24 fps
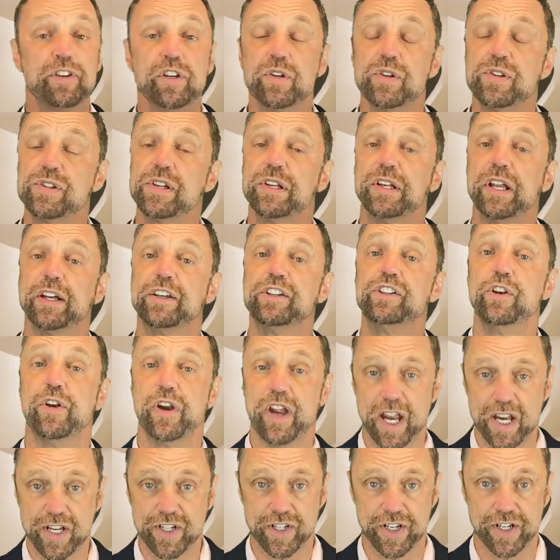you select your
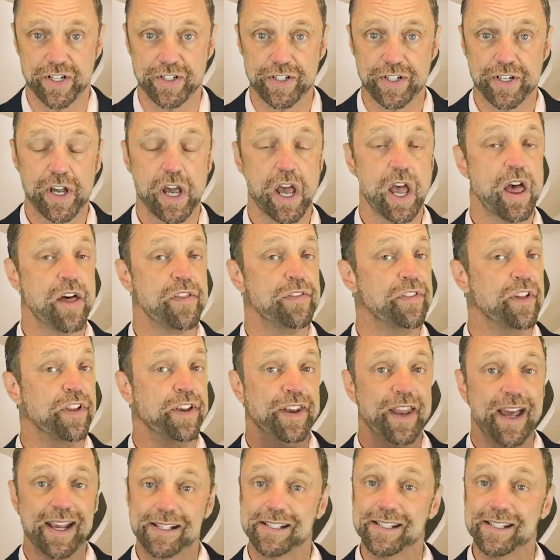agent, the next